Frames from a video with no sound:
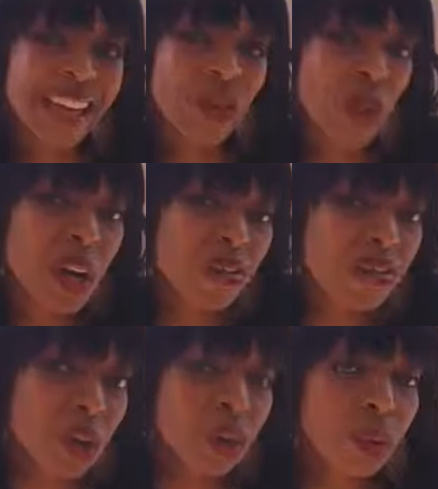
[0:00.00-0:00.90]

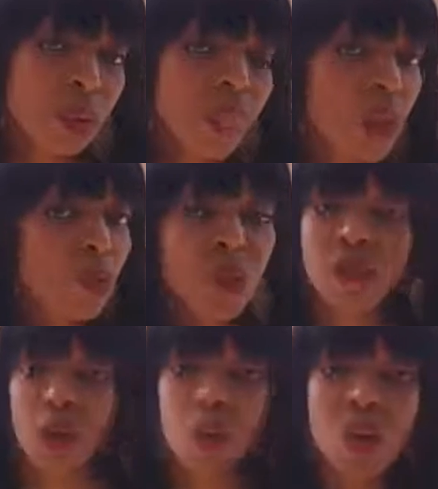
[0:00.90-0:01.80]
review and that
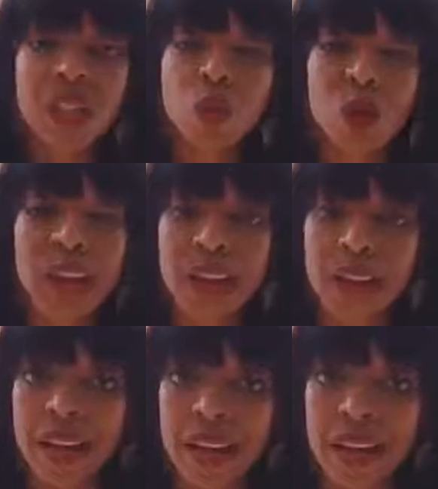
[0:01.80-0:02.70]
review wasn't what I